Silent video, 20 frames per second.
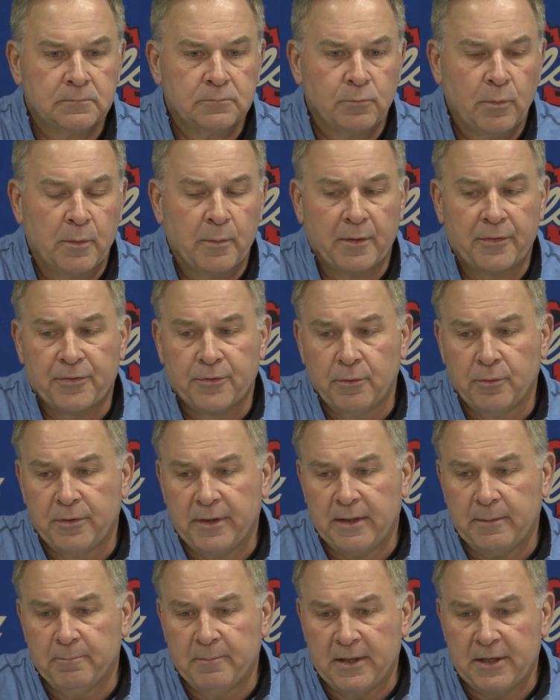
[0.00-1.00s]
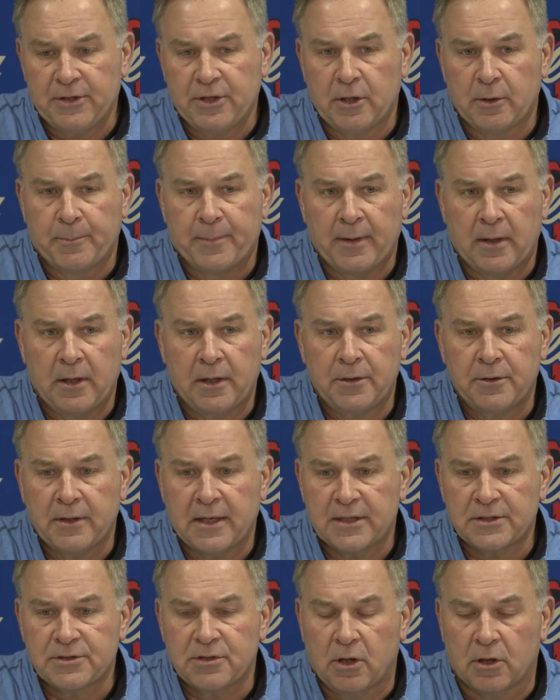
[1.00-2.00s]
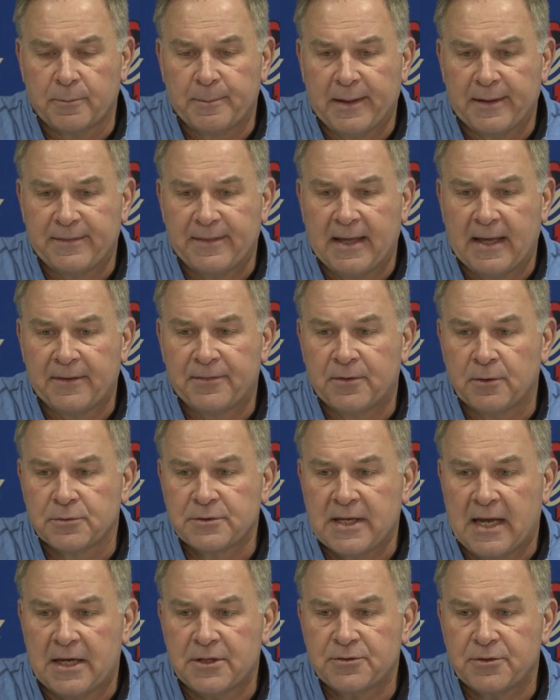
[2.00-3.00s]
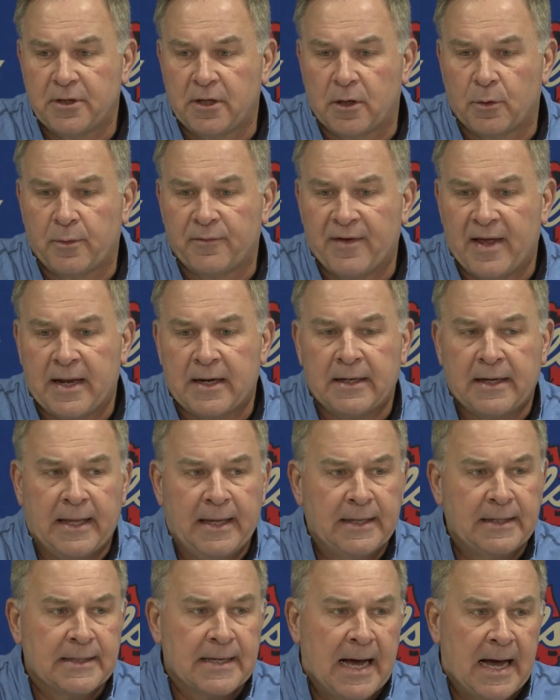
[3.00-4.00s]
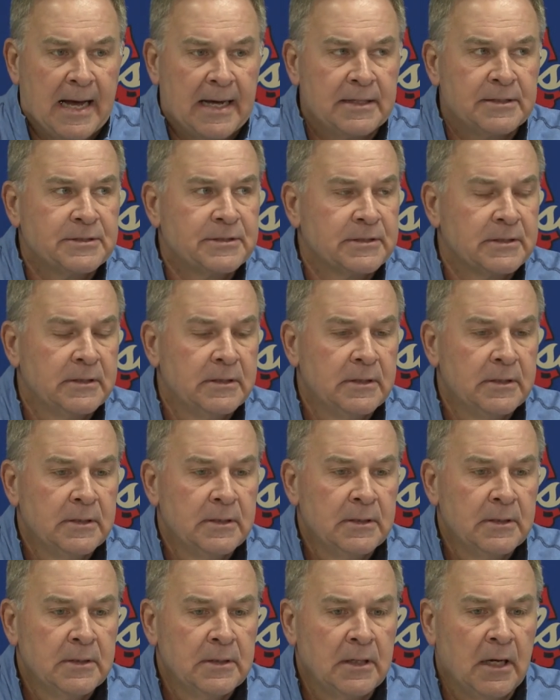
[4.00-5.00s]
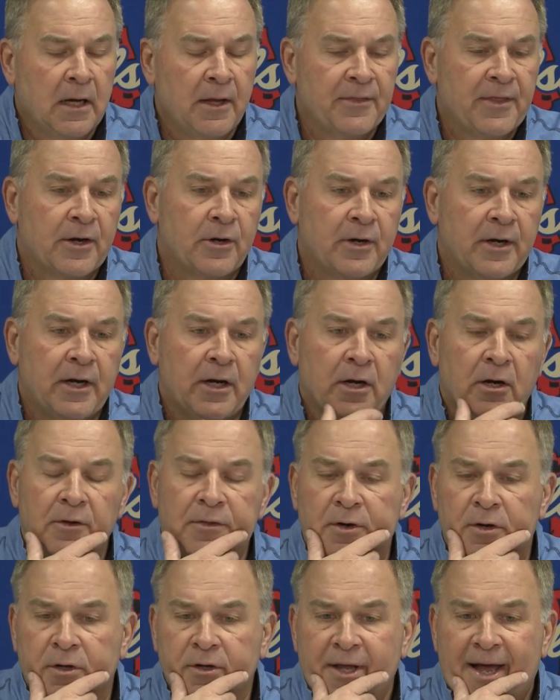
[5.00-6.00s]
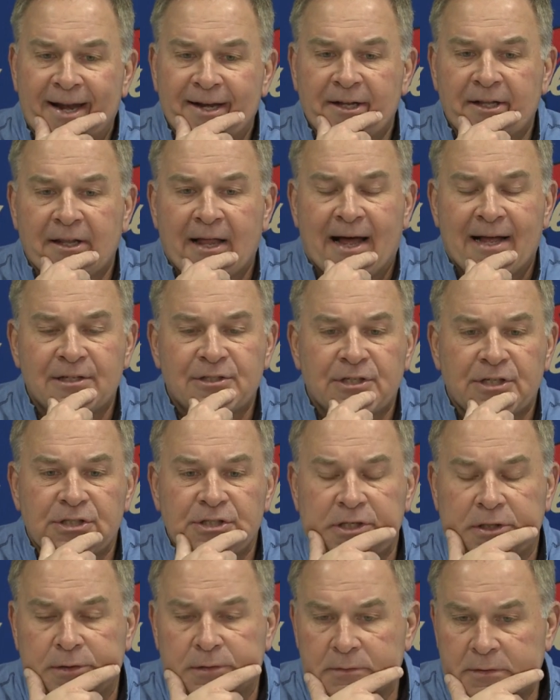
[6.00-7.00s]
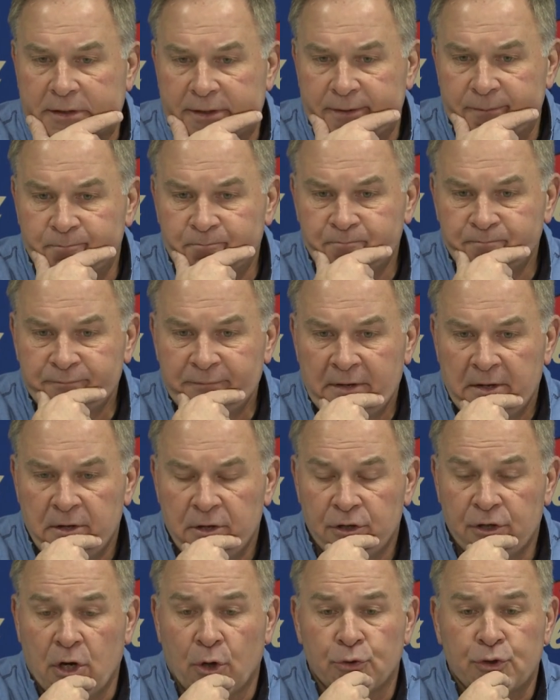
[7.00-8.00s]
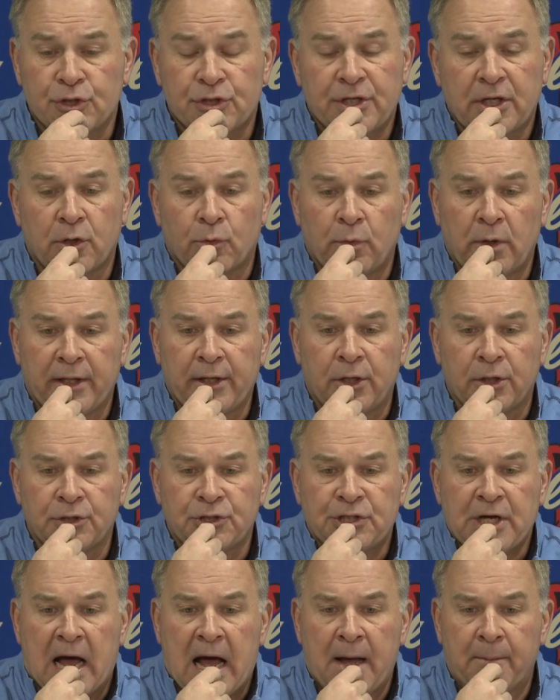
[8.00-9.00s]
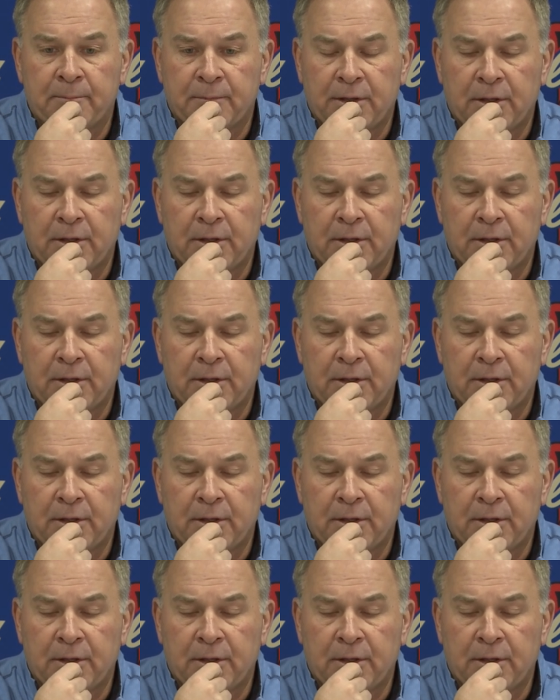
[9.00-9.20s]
We went through the mid-year period. You guys talked about that. Those guys are here. We've added 8 guys that are here that have gotten classes. Coaches did a really good job.